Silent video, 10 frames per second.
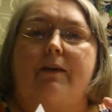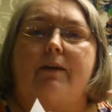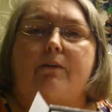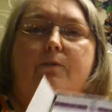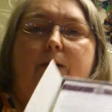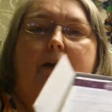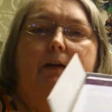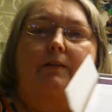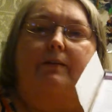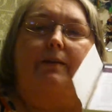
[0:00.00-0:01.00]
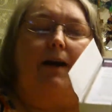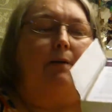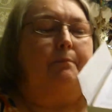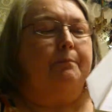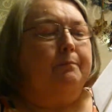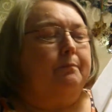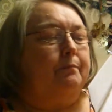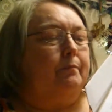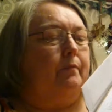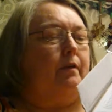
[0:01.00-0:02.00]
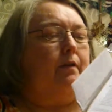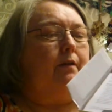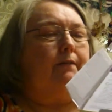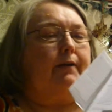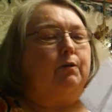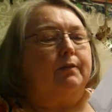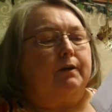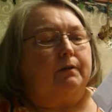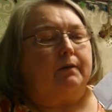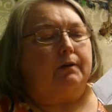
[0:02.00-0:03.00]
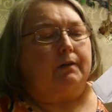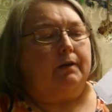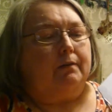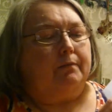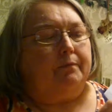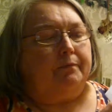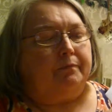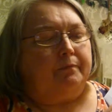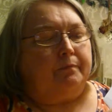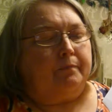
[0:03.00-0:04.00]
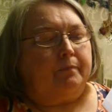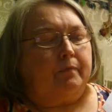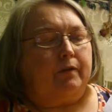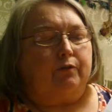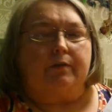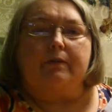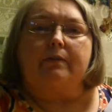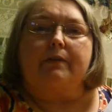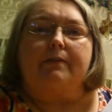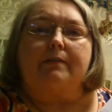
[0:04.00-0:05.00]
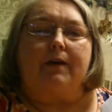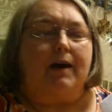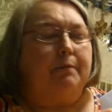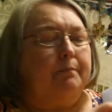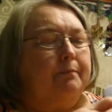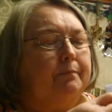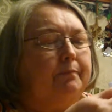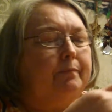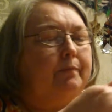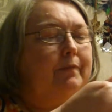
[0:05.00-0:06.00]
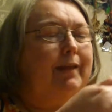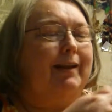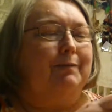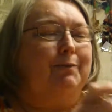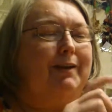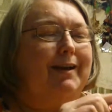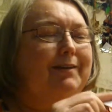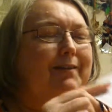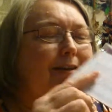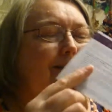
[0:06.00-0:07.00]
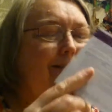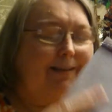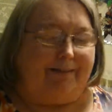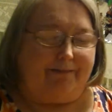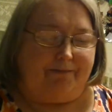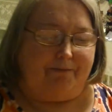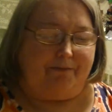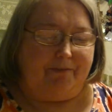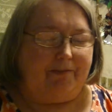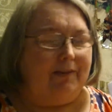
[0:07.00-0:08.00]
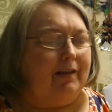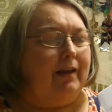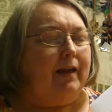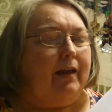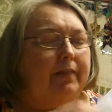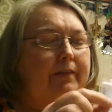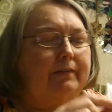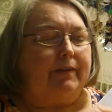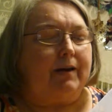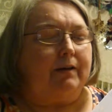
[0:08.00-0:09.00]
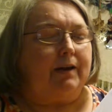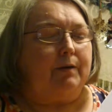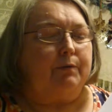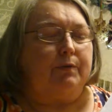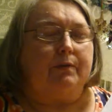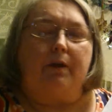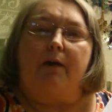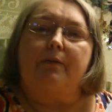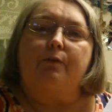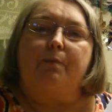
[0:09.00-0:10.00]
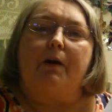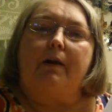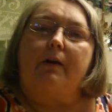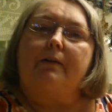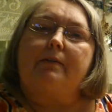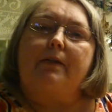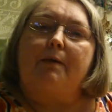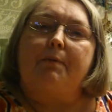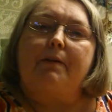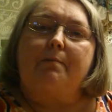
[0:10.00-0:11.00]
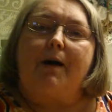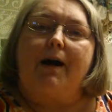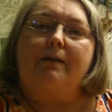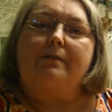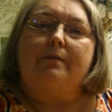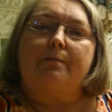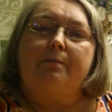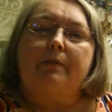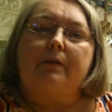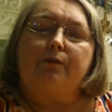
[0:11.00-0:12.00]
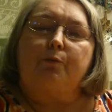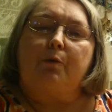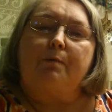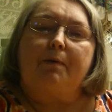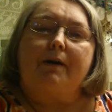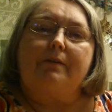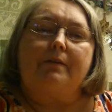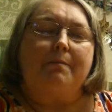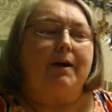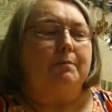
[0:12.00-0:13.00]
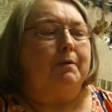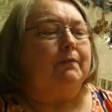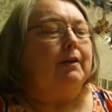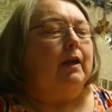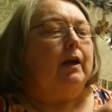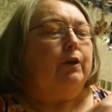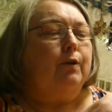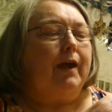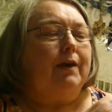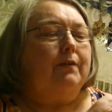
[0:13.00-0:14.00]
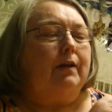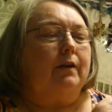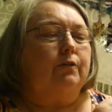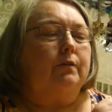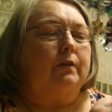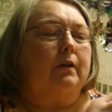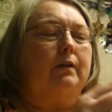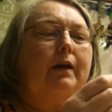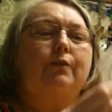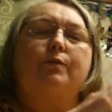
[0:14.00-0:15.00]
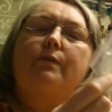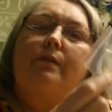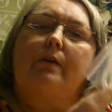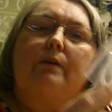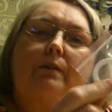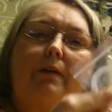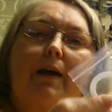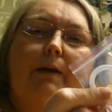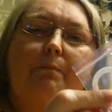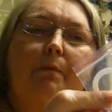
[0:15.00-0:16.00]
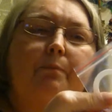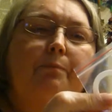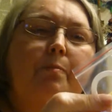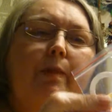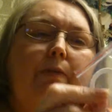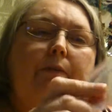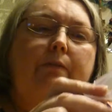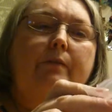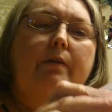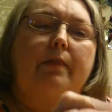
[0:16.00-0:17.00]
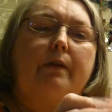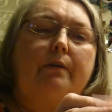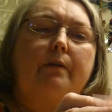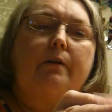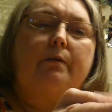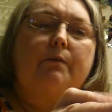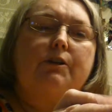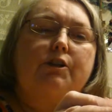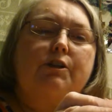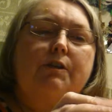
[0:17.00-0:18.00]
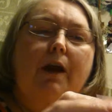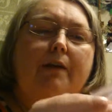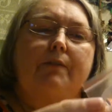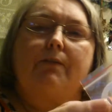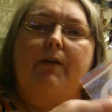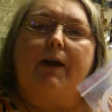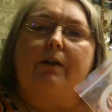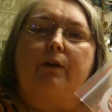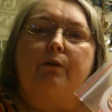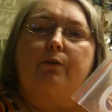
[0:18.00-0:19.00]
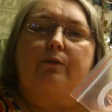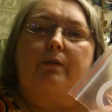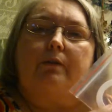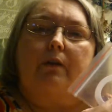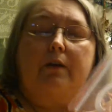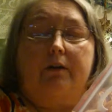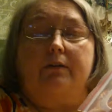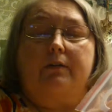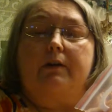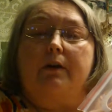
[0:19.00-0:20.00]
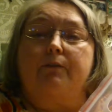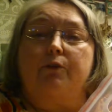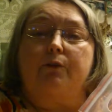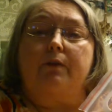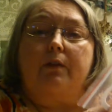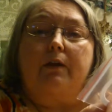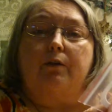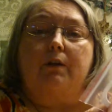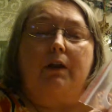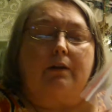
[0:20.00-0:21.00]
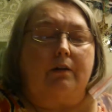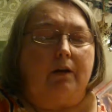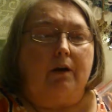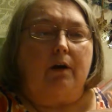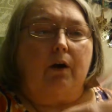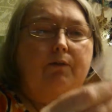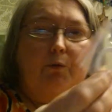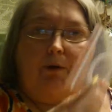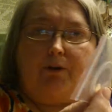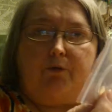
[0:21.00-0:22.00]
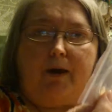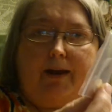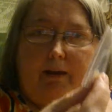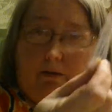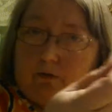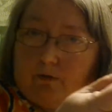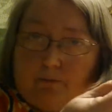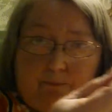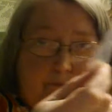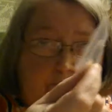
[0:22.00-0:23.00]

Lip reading: things right here on the top. I can hold that correctly. So this is on the top. I'm going to knock everything else out. This is how it comes on this part here on the top part of the box, because the warmer part's on the bottom of it. You have an extra seal type. This is a thinner, which I've never had to use. It is in there if you do think you need it, or if you want to try it. Or